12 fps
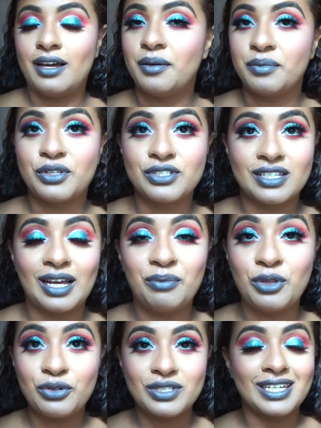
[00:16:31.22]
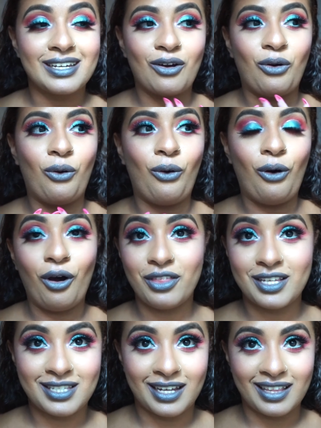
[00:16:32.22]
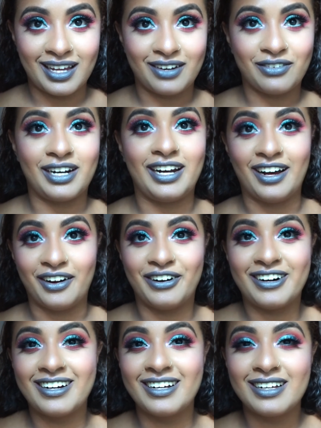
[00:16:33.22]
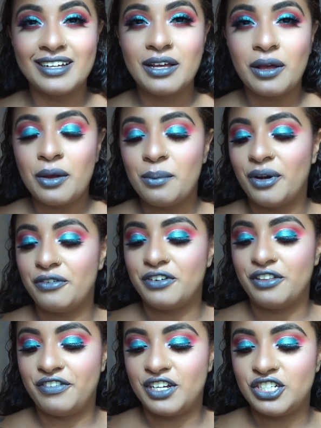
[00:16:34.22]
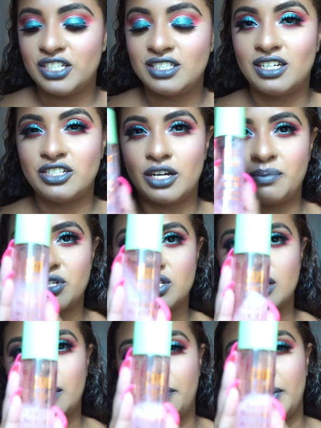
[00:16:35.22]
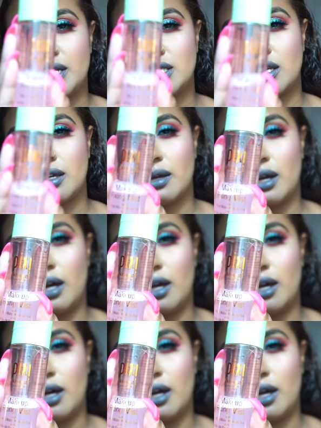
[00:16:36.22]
I'm losing all the sunlight right now. But for the finishing touch, I'm using the Pixie